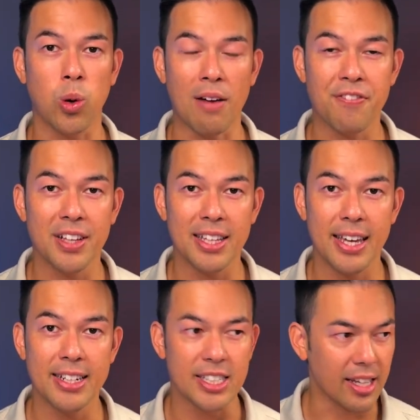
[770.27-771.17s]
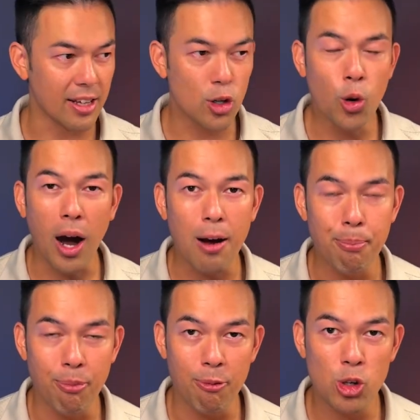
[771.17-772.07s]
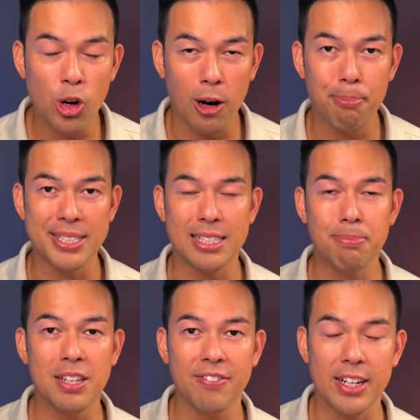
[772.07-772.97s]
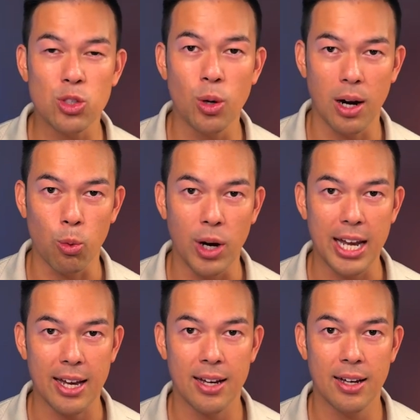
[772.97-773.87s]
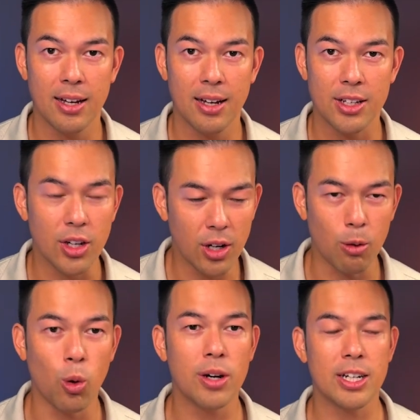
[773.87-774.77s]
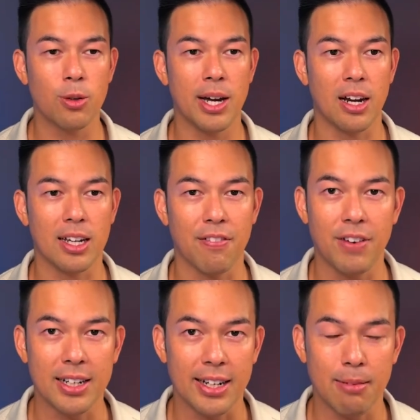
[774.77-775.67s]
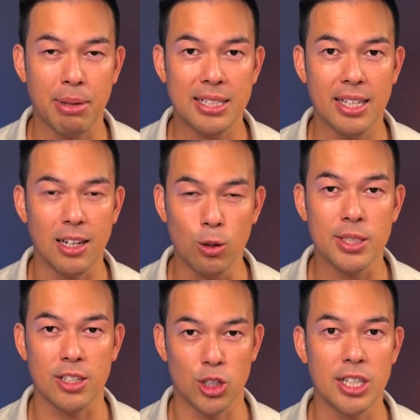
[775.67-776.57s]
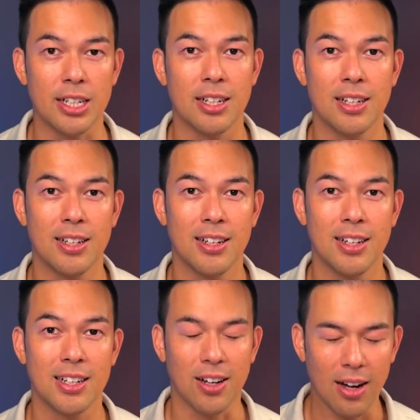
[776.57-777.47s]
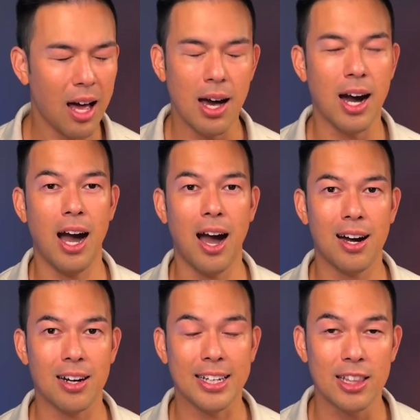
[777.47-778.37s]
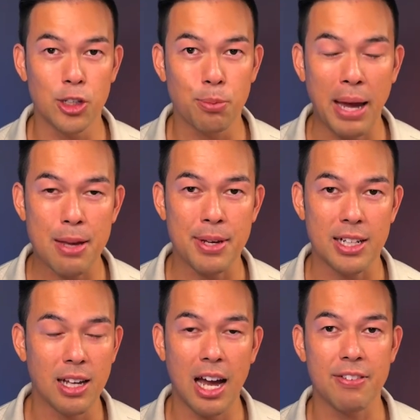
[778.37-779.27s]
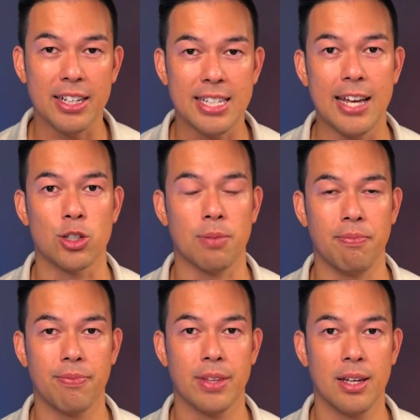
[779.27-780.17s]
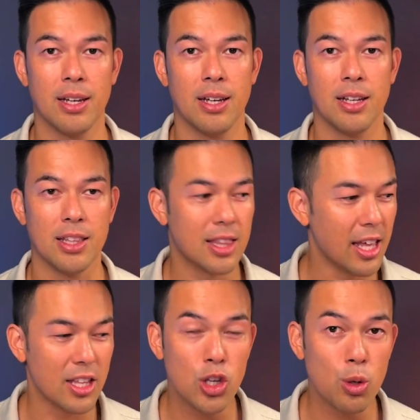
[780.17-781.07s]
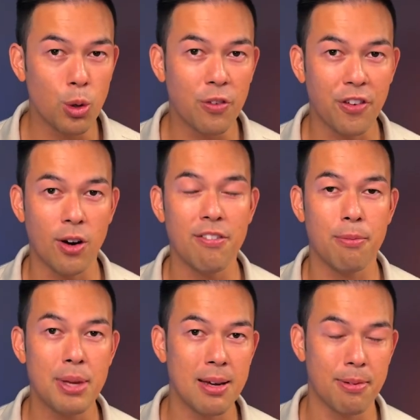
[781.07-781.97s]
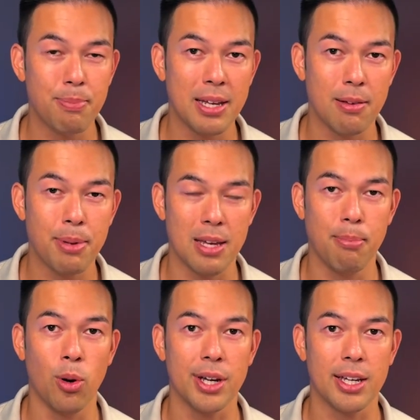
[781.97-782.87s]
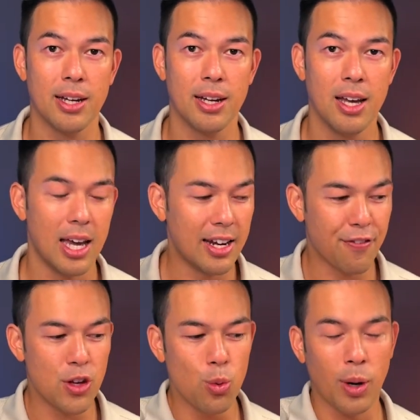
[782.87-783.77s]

I'm feeling energy. You are you are perceptive and you are aware. You're not walking around like a fucking N P C losing your shit. Go, ah, like a little baby having a tantrum. That you will forever be a, be, be a boy. And if you